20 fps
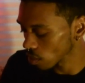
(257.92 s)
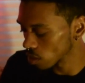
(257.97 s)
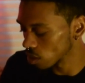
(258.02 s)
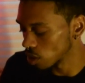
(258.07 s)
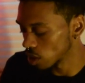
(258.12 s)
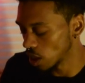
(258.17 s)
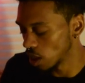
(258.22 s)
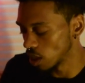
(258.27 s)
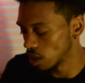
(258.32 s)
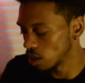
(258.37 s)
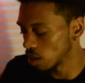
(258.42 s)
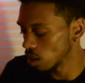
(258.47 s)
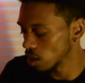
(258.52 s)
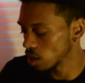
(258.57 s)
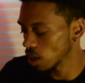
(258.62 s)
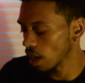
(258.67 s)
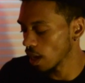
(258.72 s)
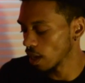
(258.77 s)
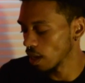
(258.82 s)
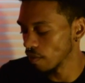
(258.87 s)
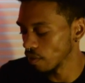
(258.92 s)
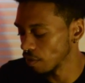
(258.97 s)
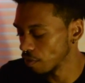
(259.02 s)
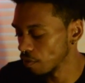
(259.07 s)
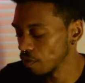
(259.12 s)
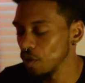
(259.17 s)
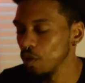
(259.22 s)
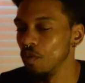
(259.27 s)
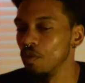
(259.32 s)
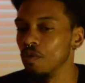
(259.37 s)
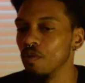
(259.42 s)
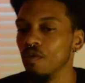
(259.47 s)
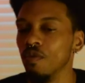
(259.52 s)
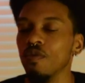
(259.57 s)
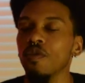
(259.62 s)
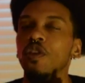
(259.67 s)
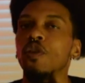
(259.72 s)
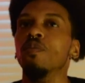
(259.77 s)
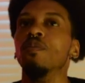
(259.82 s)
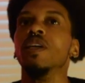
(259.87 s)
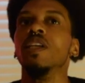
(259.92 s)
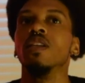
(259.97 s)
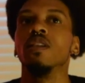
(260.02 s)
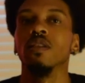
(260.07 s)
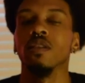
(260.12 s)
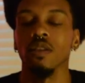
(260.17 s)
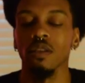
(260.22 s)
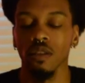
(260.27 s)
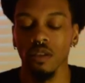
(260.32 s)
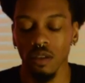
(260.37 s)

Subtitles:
Just getting tongue-tied every few minutes.